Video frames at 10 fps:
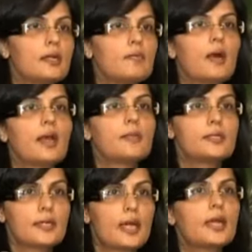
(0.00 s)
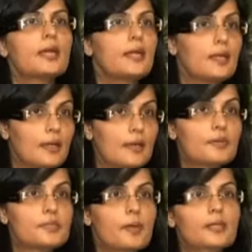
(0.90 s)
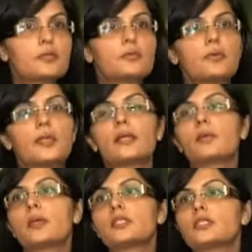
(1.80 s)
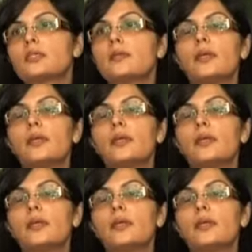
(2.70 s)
environment, and I respect you for that question.